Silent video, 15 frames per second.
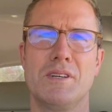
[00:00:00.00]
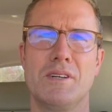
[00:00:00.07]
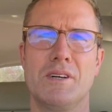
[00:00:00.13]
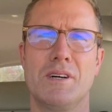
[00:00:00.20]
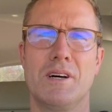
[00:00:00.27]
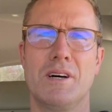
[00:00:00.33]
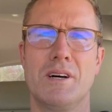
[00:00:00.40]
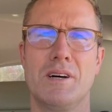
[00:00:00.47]

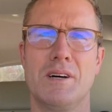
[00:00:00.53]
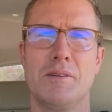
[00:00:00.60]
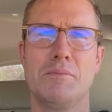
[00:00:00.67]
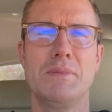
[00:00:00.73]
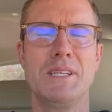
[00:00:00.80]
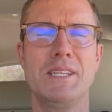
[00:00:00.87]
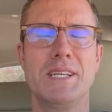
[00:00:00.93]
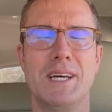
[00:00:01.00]

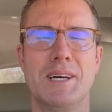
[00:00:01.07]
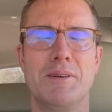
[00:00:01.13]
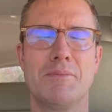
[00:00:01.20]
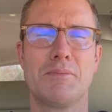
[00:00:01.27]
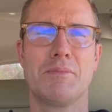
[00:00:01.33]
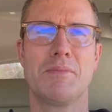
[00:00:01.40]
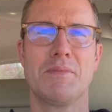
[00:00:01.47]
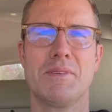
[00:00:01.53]

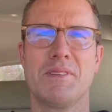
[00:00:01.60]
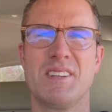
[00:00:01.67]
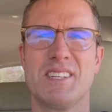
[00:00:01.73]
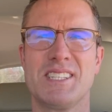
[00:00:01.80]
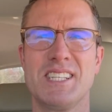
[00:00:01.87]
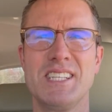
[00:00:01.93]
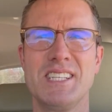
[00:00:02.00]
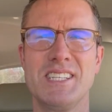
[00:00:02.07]
BM,
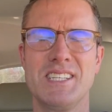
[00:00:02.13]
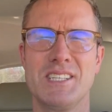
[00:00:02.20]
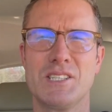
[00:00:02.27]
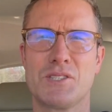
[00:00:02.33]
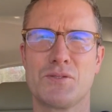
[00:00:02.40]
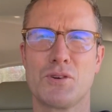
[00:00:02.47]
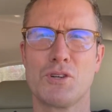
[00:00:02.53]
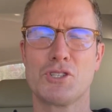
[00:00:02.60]
T
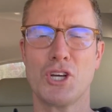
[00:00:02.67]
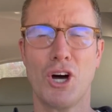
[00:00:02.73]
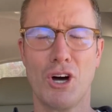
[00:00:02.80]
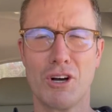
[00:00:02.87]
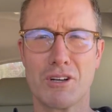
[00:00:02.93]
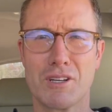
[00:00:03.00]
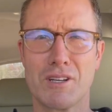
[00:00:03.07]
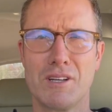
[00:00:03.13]
is for
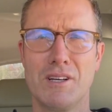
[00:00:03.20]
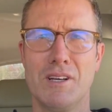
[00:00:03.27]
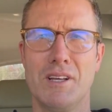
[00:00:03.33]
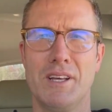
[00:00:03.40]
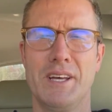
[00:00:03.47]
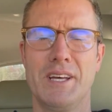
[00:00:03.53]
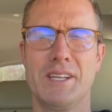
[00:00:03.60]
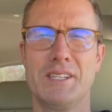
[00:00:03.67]
talk,
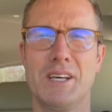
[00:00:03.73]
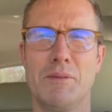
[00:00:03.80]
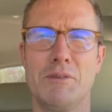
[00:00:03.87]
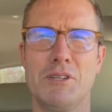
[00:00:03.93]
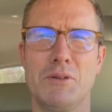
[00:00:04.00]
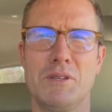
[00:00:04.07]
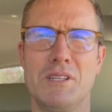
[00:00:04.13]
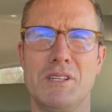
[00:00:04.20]
and
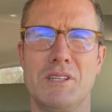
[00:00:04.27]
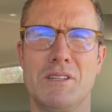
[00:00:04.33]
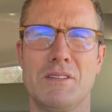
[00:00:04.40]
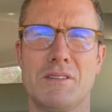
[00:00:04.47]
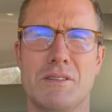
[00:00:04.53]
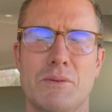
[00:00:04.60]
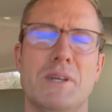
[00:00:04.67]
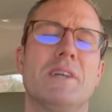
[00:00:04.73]
W
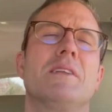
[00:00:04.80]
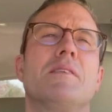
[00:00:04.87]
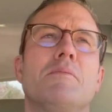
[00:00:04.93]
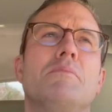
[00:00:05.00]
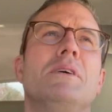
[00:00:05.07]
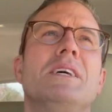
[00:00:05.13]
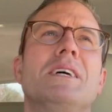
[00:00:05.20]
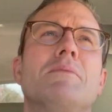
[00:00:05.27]
is,
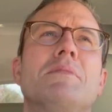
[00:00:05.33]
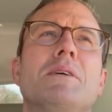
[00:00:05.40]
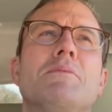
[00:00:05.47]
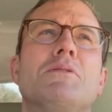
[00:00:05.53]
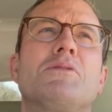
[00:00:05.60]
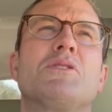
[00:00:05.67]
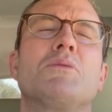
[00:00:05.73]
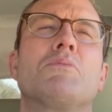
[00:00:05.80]

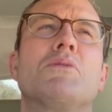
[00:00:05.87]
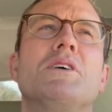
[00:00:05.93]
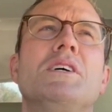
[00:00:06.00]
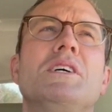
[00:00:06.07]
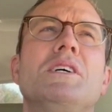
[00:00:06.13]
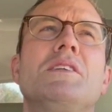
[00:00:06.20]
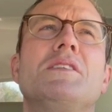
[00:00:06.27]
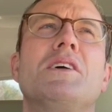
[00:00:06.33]
BMW. So
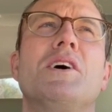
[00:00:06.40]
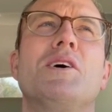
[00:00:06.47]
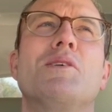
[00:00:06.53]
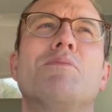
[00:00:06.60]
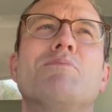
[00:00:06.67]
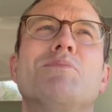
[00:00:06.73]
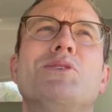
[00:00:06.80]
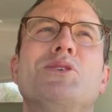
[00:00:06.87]
breathe,
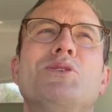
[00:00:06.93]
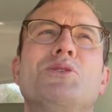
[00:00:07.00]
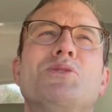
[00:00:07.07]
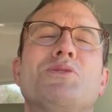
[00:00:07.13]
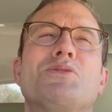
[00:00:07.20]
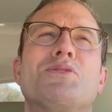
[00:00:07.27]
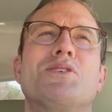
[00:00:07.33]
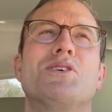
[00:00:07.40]

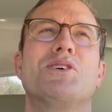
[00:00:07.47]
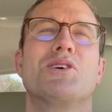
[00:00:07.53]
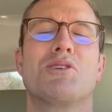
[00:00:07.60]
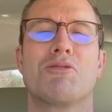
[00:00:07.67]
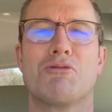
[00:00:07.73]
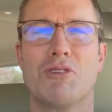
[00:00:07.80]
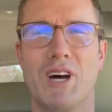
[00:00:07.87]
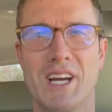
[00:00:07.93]
move,
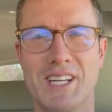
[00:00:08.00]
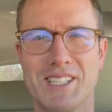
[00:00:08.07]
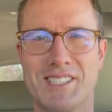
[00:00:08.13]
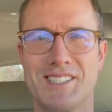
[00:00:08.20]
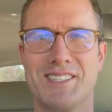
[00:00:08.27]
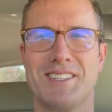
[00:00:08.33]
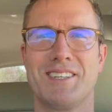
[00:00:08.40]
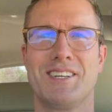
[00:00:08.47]

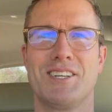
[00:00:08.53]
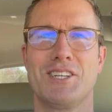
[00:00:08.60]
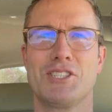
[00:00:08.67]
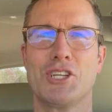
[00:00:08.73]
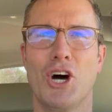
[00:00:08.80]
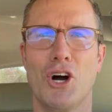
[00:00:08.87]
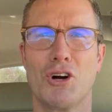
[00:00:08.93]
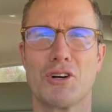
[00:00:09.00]
write,
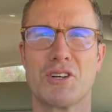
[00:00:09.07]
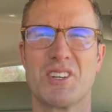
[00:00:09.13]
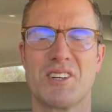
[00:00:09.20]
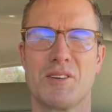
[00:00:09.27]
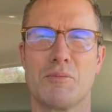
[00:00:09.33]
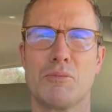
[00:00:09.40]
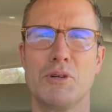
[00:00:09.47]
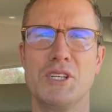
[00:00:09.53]
talk.
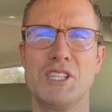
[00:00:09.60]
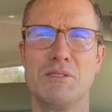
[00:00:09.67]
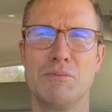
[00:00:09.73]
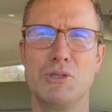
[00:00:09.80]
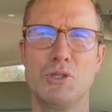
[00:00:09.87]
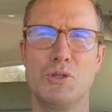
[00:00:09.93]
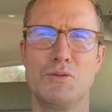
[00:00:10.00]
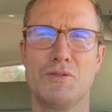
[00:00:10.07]
Breathe,
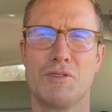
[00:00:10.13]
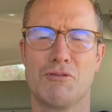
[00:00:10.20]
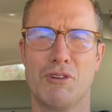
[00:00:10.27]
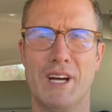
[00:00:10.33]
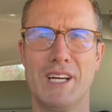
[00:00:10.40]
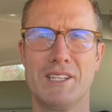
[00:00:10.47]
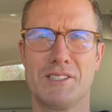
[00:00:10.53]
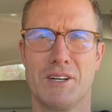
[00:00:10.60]
move,
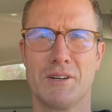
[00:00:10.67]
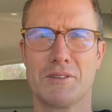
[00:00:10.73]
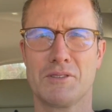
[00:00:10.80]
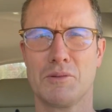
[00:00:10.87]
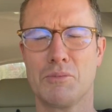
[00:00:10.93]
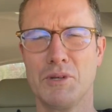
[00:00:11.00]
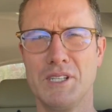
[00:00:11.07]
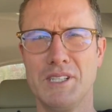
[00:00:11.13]
write, talk.
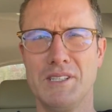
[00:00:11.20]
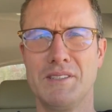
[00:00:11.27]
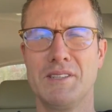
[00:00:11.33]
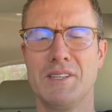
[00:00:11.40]
So breathe.